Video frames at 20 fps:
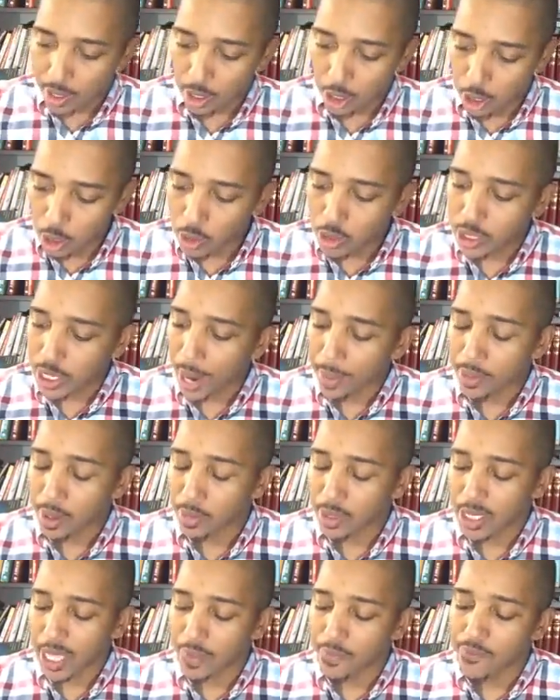Luke chapter
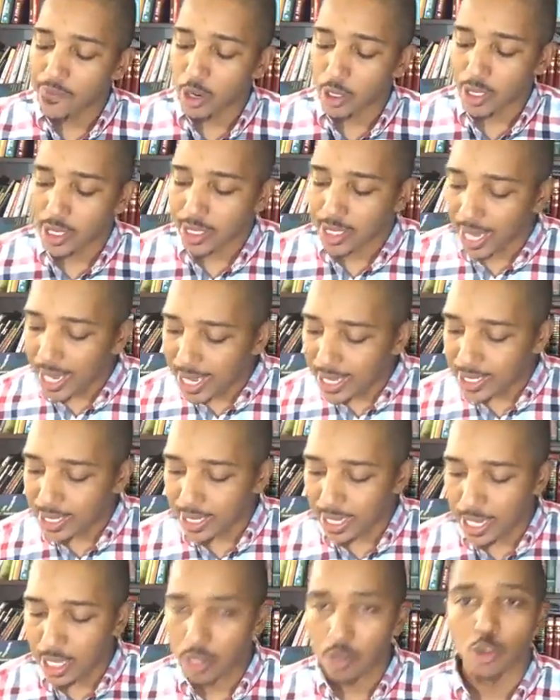number 7, verses
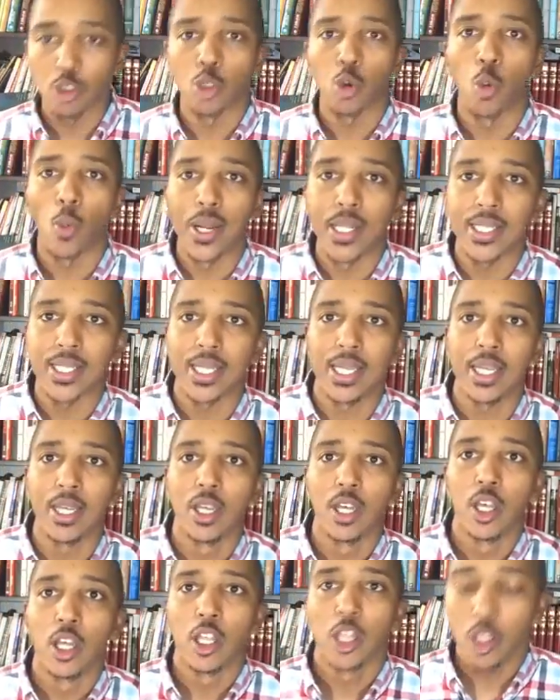18 through
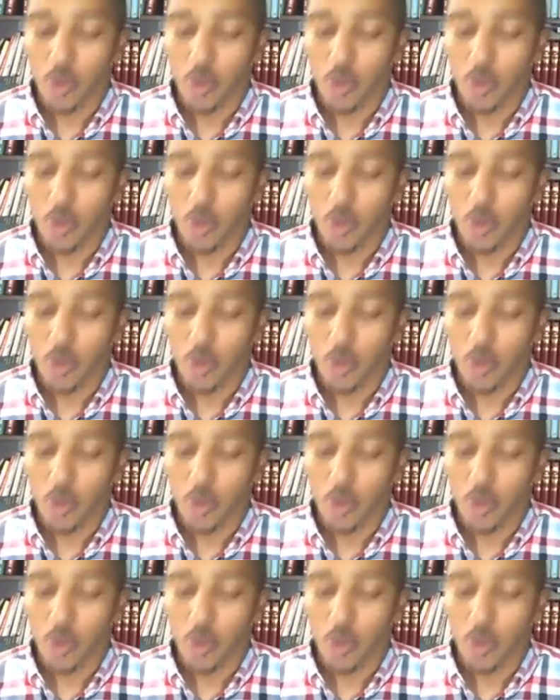23.